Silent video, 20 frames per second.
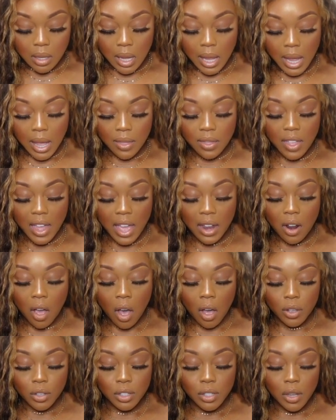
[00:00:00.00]
And then
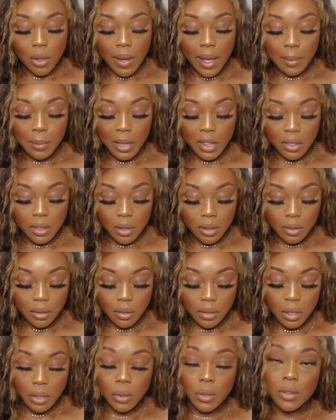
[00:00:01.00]
also, I mean,
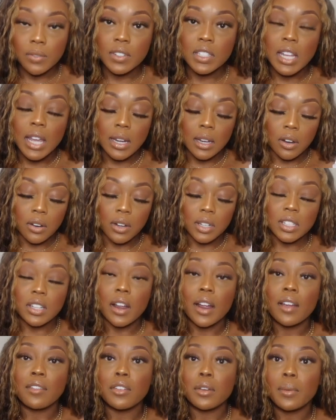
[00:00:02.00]
the Louis Vuitton earrings
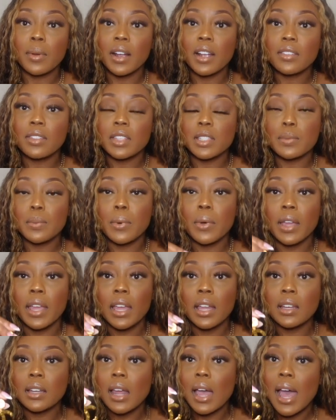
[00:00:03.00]
are everywhere at this point,
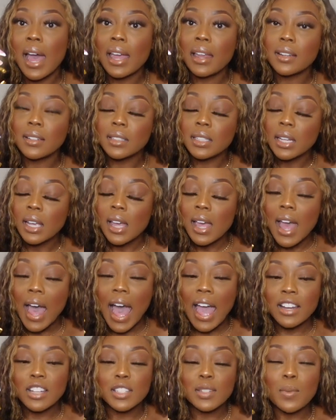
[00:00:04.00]
and I
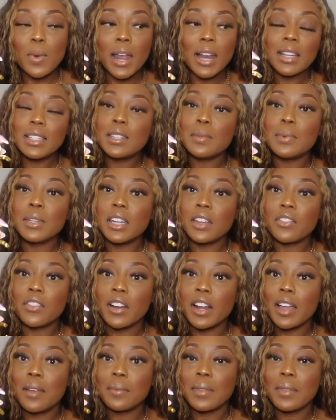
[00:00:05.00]
just wanted to be different.